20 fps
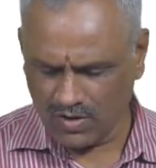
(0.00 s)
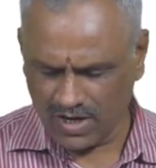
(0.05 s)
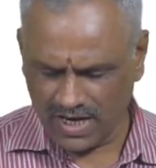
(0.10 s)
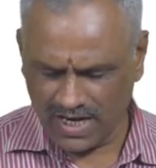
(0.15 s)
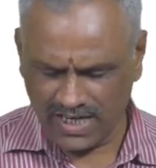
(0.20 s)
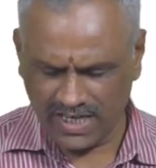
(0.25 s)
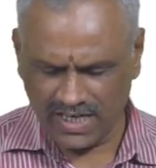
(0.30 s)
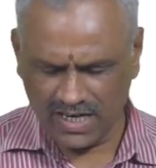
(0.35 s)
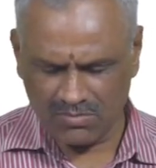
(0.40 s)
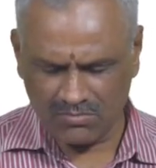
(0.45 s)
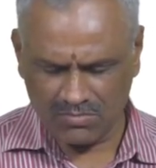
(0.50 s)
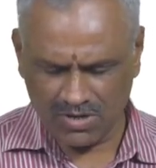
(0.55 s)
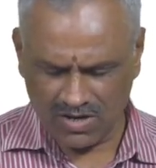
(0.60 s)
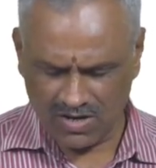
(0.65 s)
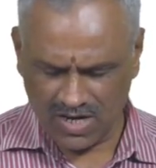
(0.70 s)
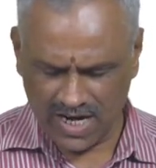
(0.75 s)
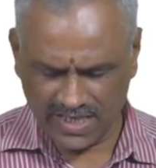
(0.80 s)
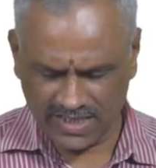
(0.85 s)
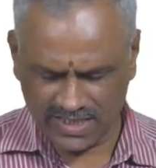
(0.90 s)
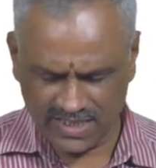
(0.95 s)
any number
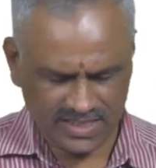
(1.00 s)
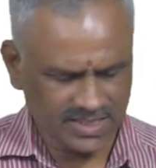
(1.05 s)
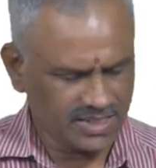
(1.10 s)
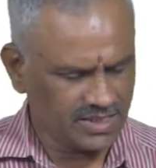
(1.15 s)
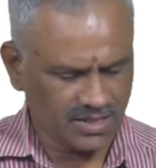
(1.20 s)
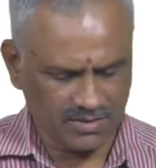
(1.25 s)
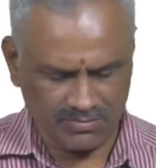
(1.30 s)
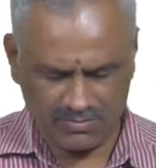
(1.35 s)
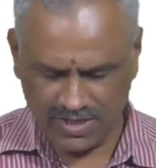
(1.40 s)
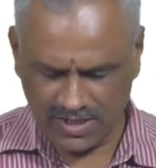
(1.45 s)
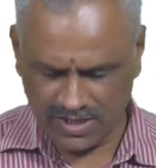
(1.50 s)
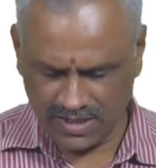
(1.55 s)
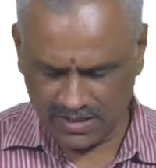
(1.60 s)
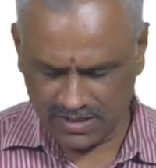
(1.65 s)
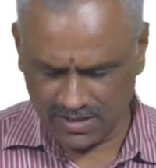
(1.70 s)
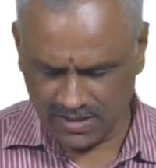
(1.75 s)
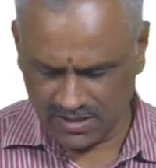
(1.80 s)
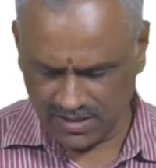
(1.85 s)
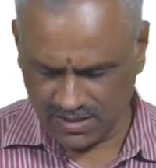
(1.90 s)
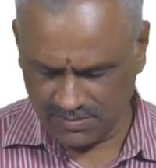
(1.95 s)
like this
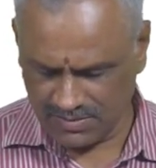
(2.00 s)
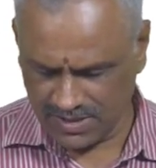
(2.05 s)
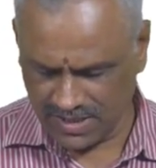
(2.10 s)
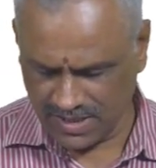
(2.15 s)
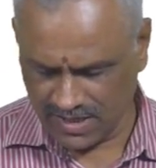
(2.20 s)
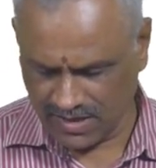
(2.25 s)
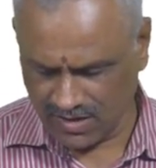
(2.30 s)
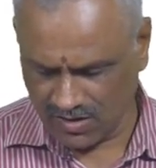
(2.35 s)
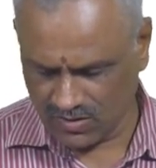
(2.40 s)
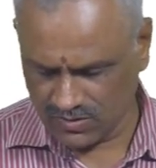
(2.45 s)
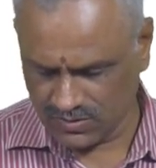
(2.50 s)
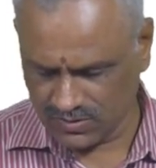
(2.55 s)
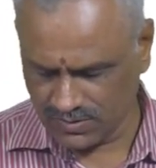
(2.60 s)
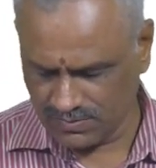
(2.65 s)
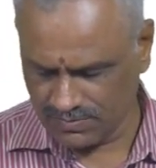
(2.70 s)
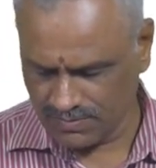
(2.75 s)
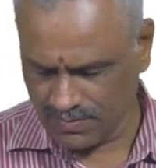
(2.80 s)
intermediate also.